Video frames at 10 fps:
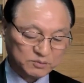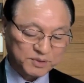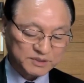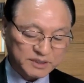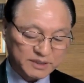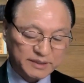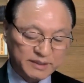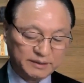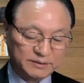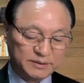To
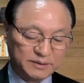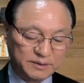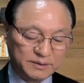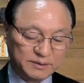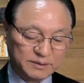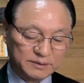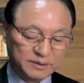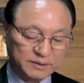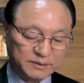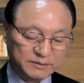facilitate
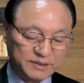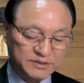the